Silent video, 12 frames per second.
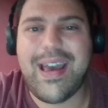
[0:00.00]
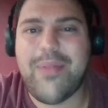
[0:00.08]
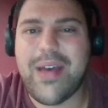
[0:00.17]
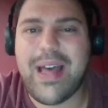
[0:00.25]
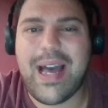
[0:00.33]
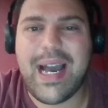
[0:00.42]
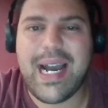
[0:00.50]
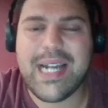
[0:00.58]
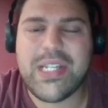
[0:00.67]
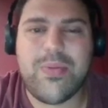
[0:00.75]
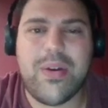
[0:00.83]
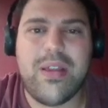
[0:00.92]
but I
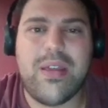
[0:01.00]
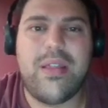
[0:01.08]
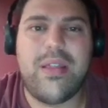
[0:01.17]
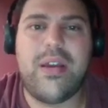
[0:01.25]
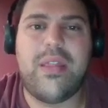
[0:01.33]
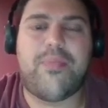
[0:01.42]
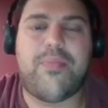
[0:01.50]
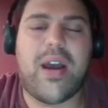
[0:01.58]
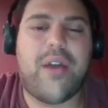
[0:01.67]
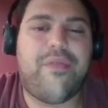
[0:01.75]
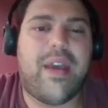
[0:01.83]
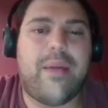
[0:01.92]
swear the
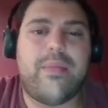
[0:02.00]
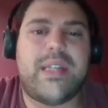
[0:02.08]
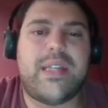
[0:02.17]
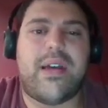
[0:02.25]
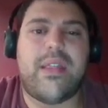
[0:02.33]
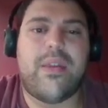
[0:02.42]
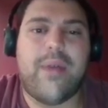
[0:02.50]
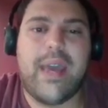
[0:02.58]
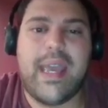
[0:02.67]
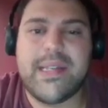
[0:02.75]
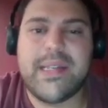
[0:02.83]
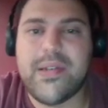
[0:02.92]
Proud Family's on the
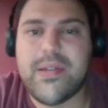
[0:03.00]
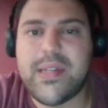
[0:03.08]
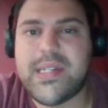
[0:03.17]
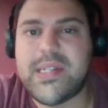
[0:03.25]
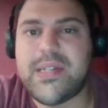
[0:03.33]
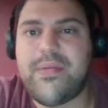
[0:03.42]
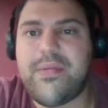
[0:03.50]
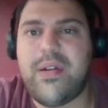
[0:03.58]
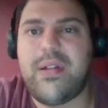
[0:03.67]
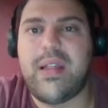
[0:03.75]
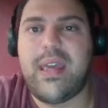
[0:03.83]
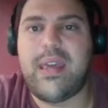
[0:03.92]
way, so this isn't
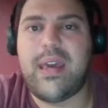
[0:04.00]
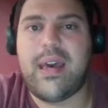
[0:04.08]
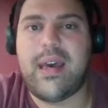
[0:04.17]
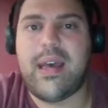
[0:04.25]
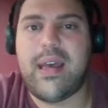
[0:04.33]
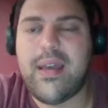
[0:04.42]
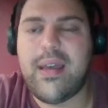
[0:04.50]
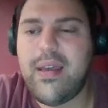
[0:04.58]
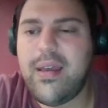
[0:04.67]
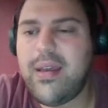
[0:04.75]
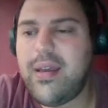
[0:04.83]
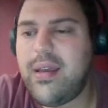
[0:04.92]
really
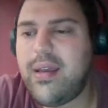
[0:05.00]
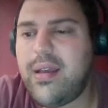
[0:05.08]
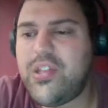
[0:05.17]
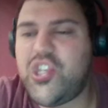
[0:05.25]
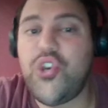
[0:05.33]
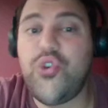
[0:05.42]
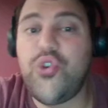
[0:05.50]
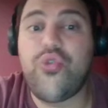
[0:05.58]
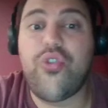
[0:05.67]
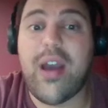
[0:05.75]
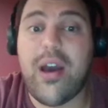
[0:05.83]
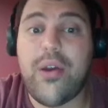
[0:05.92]
too
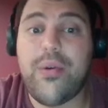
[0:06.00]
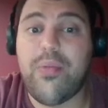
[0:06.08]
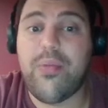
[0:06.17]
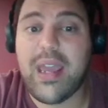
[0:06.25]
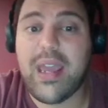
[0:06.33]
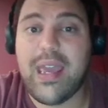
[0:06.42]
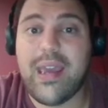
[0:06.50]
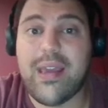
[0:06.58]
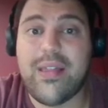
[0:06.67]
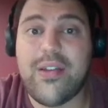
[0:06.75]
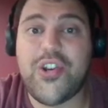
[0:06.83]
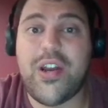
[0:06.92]
groundbreaking.
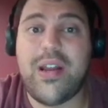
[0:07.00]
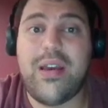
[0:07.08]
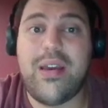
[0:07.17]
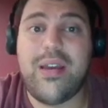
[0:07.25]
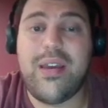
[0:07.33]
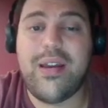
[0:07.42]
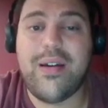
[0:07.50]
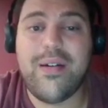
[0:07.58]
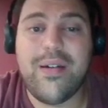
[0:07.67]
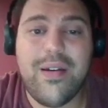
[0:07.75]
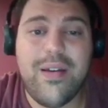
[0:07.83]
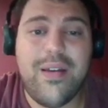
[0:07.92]
They're trying to, you know,
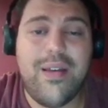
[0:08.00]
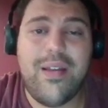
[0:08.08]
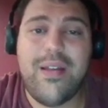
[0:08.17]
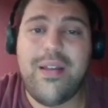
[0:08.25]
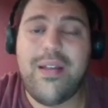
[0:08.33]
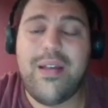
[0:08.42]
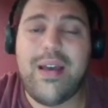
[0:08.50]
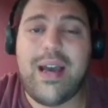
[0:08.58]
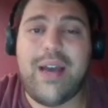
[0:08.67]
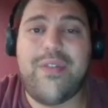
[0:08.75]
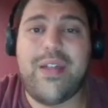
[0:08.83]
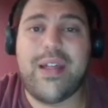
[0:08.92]
I
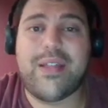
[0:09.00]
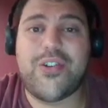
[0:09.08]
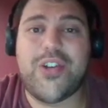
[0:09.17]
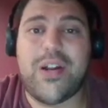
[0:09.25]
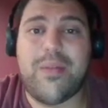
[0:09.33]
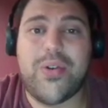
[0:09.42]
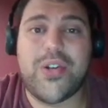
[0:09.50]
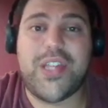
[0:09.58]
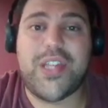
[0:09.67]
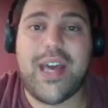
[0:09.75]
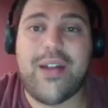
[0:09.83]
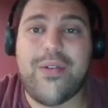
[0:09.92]
feel like they're trying to push
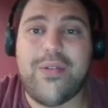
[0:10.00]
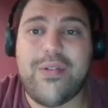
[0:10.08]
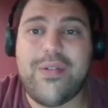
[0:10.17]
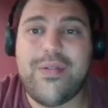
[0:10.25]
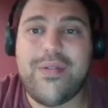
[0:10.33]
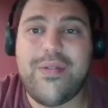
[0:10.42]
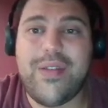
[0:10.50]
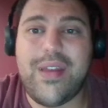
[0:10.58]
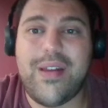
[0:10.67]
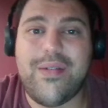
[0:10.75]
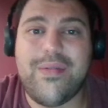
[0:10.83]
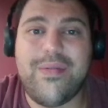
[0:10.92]
that whole, you
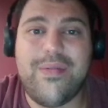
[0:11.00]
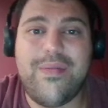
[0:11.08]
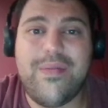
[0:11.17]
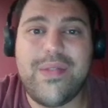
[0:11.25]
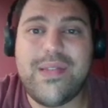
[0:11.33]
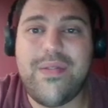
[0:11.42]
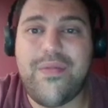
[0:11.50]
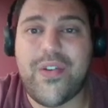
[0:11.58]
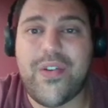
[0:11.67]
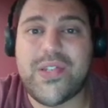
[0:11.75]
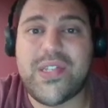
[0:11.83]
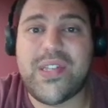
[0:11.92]
know,
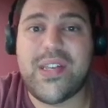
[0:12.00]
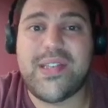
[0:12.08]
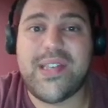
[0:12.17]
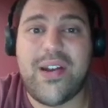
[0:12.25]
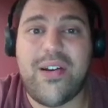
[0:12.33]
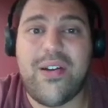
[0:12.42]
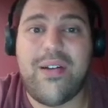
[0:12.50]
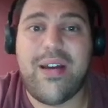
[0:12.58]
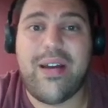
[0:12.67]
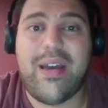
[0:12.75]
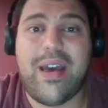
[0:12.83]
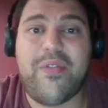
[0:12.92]
first to center
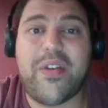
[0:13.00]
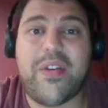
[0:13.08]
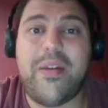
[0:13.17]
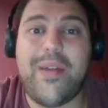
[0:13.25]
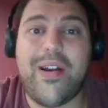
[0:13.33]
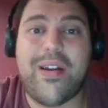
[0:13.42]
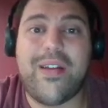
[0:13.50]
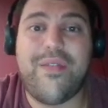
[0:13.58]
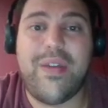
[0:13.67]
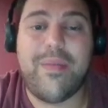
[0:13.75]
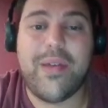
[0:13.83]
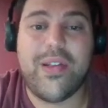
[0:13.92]
around an African American
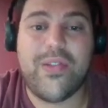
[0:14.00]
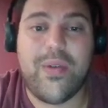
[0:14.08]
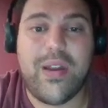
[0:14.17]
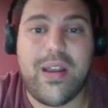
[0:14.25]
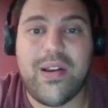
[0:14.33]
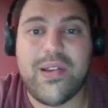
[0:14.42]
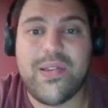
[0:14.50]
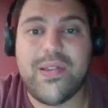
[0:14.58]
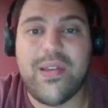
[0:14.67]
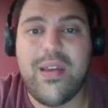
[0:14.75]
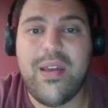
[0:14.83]
female in 20 years.